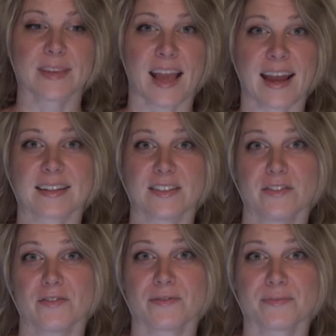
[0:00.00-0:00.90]
active
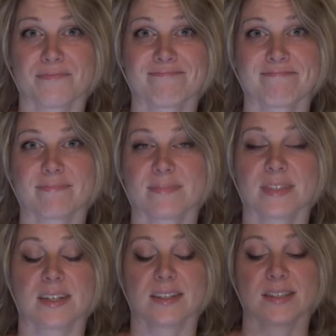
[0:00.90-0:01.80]

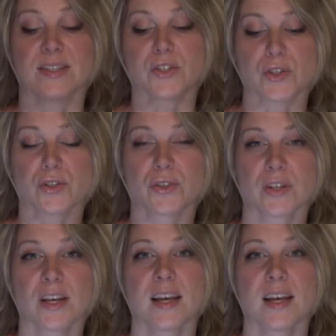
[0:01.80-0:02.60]
seizures,